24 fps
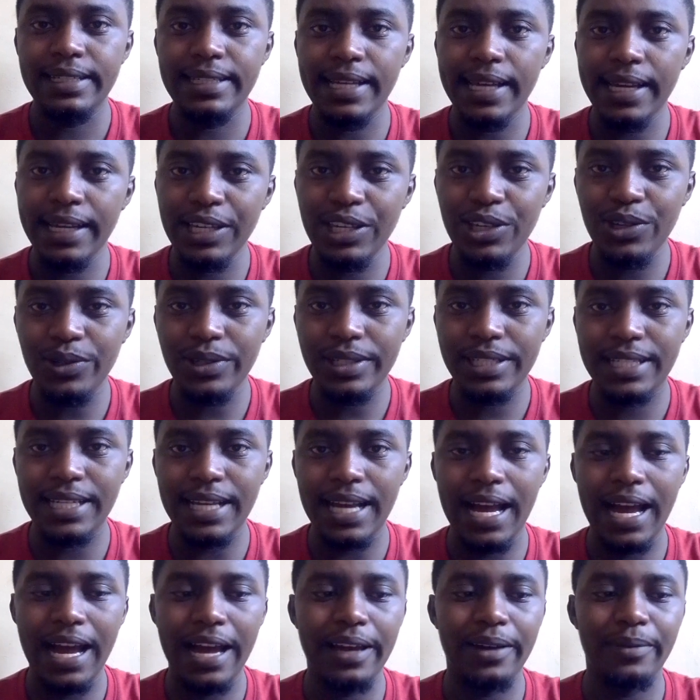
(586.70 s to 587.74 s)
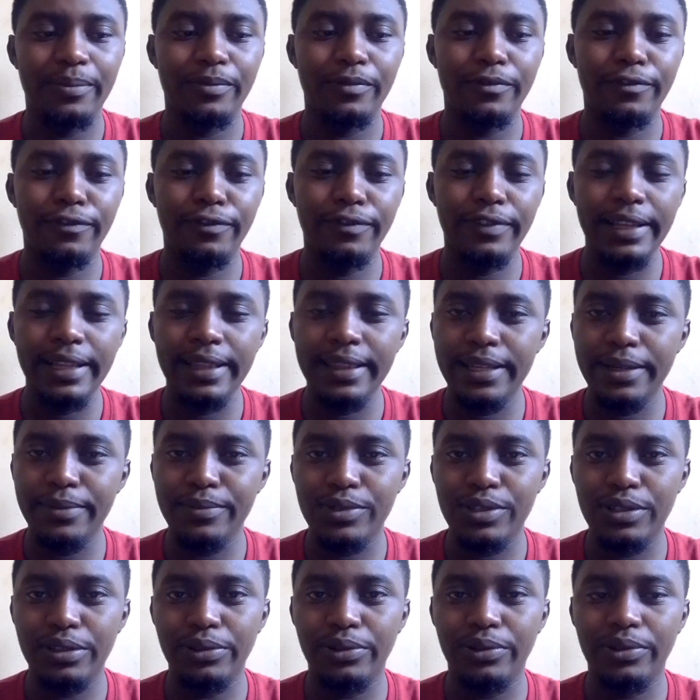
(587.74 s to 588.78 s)
Take your time, fill them
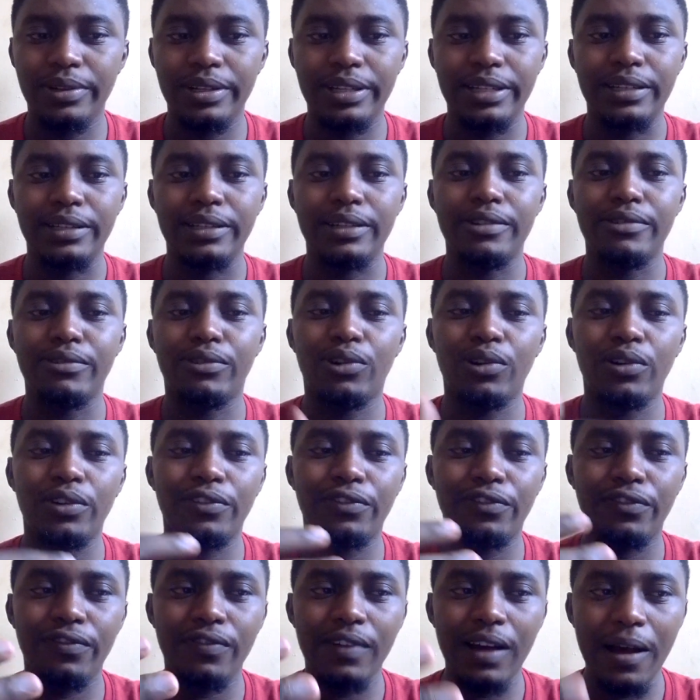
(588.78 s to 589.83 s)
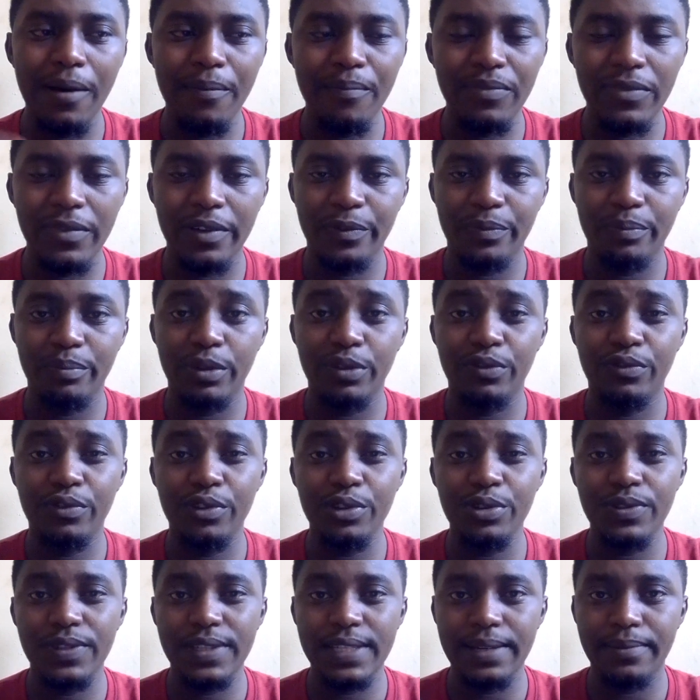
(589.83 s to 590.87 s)
slowly, confirm them
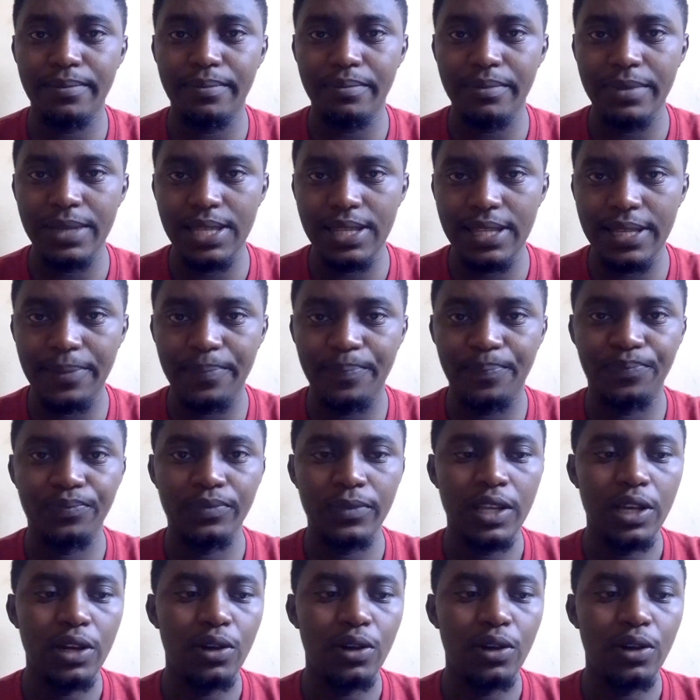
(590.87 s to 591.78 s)
before you submit them,